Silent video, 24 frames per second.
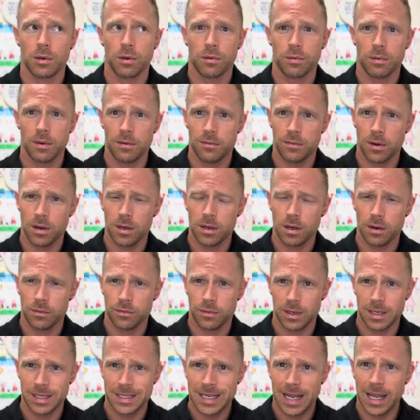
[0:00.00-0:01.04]
three very
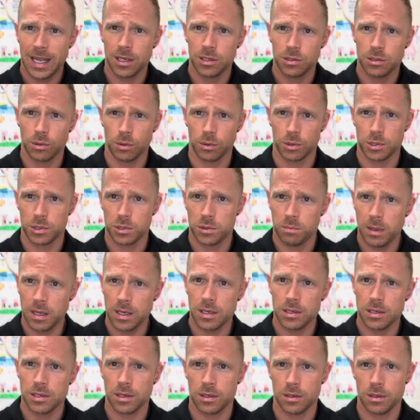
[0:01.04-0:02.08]
different takes or
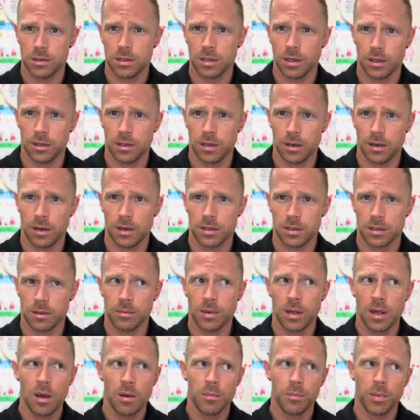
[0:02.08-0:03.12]
spins on utilitarianism,
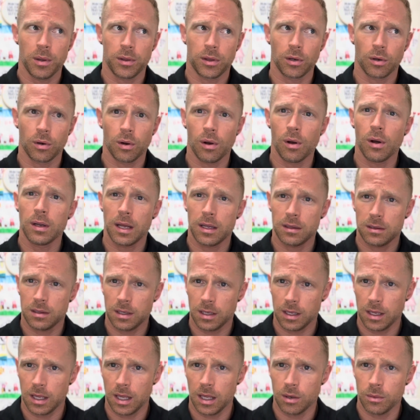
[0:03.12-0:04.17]
but they're all, I
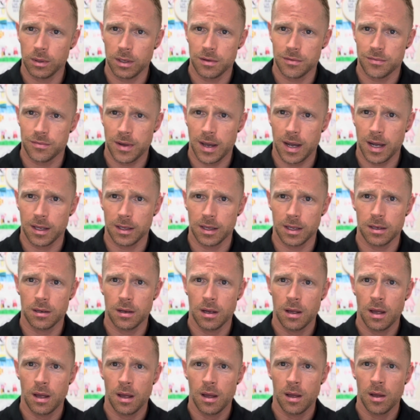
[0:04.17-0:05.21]
think, equally valid.
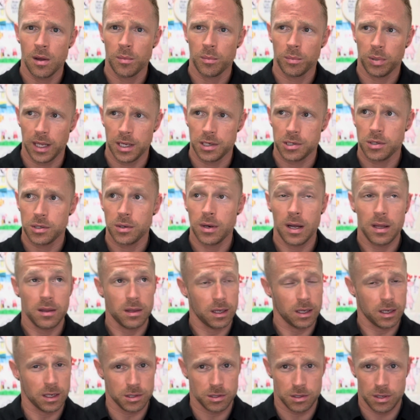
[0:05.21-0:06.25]
Pleasure, I
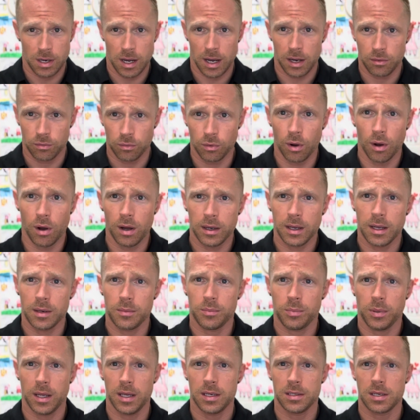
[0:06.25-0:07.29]
think, is not wrong. It
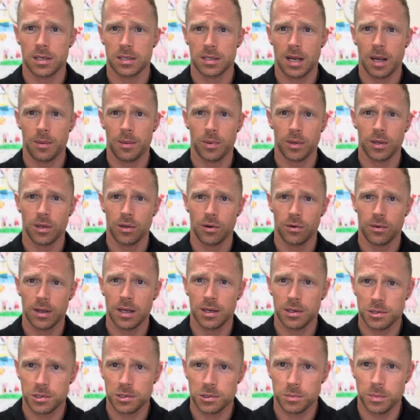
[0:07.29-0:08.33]
places an
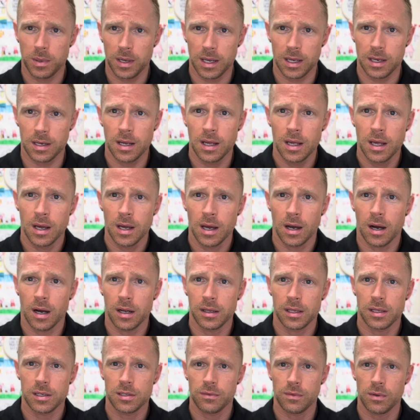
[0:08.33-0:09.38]
Epicurean spin on
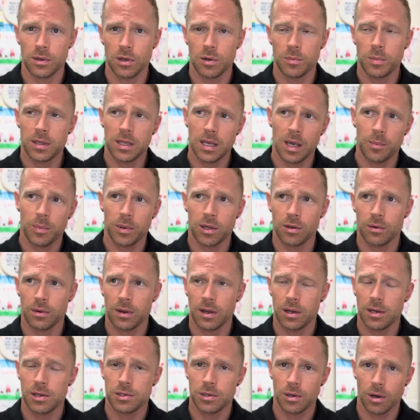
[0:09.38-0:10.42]
this view, but the
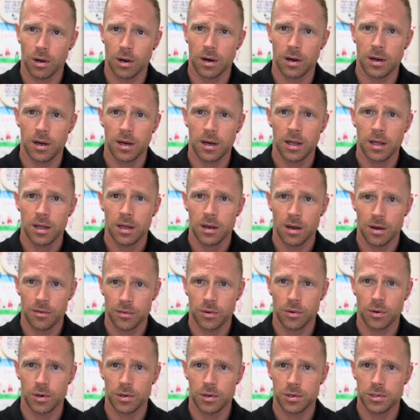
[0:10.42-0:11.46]
Epicureans are, of
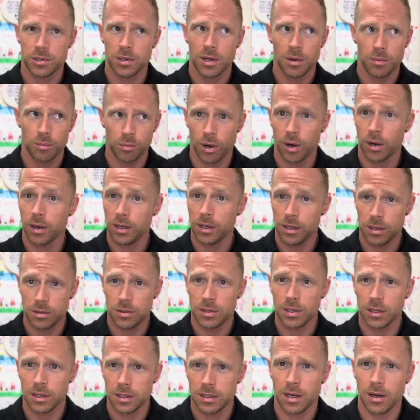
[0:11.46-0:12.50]
course, broadly
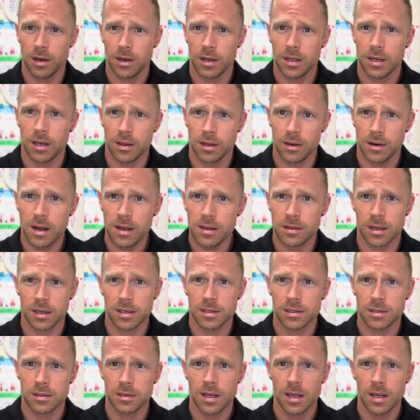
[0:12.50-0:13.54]
utilitarian in their ethics.